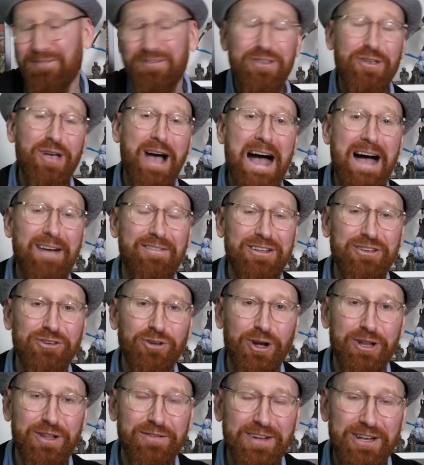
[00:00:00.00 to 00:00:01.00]
you have
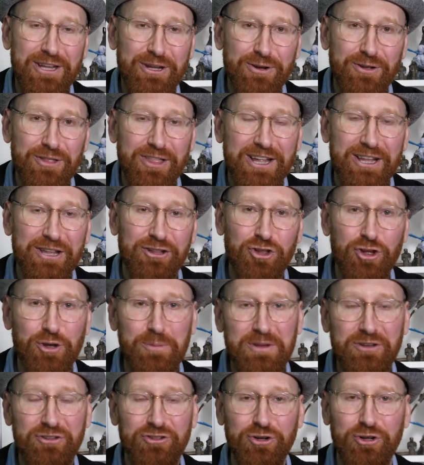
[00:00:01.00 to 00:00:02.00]
enjoyed the video, then do
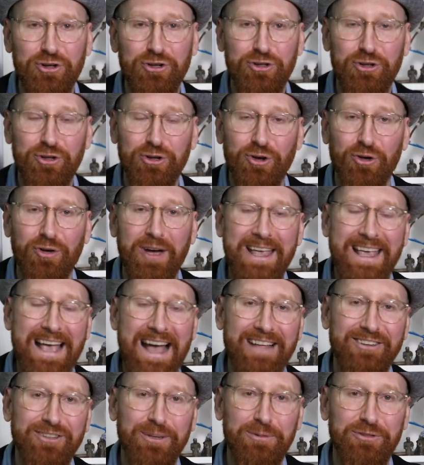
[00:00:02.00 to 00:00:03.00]
be sure to like
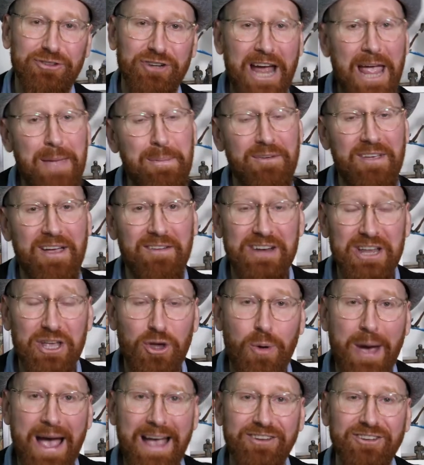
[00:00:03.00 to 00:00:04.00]
and subscribe. If you have any
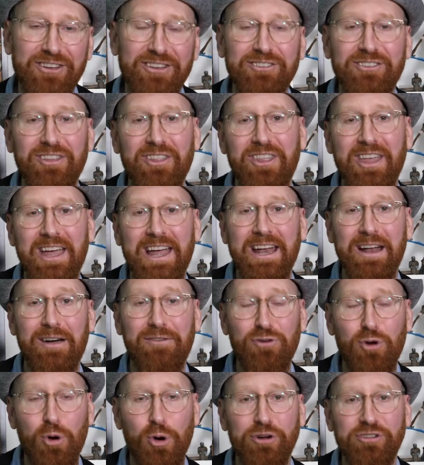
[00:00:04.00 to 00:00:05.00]
questions, then of
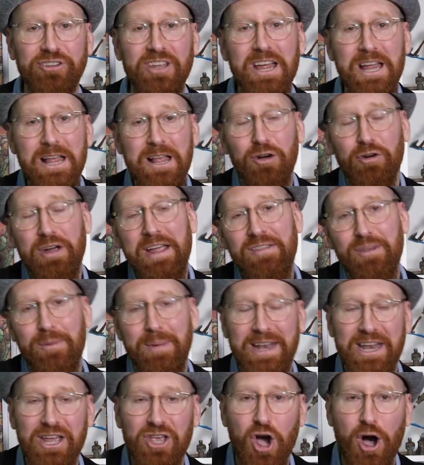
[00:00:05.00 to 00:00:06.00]
course, leave them
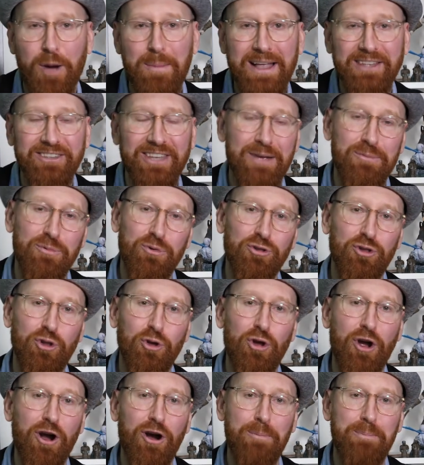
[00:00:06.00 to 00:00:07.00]
in the comments and we'll
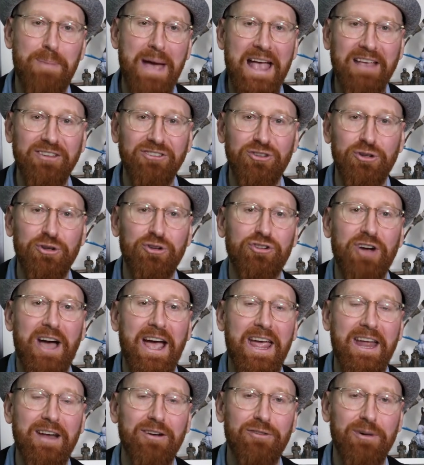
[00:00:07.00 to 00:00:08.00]
do our best to try
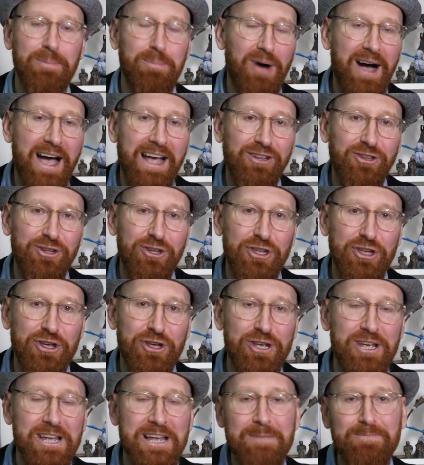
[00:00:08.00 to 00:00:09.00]
and reply to you
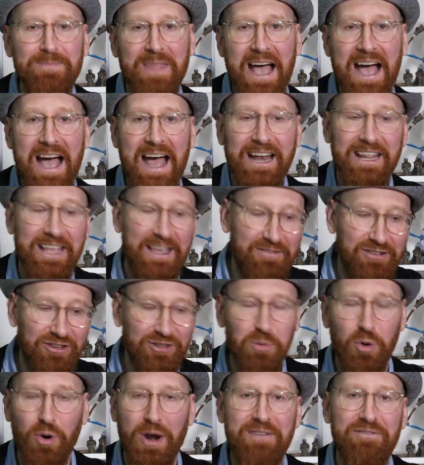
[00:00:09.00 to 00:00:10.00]
and give you
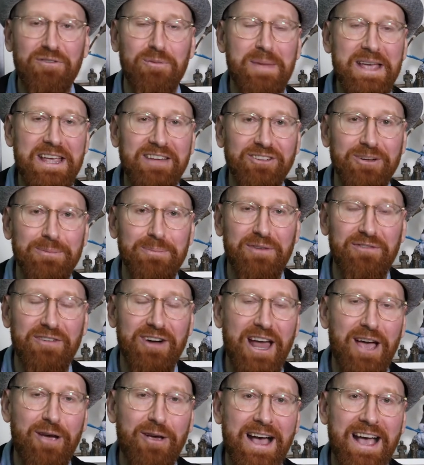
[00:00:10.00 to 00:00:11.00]
some more information. But for
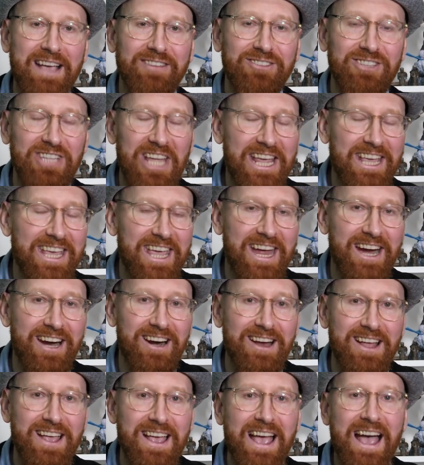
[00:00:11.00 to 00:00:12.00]
now, guys, take
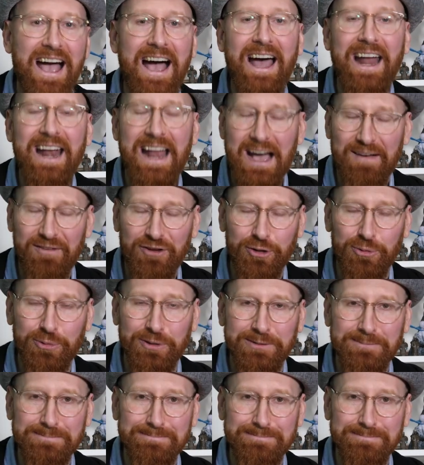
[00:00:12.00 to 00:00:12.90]
care and have a good one.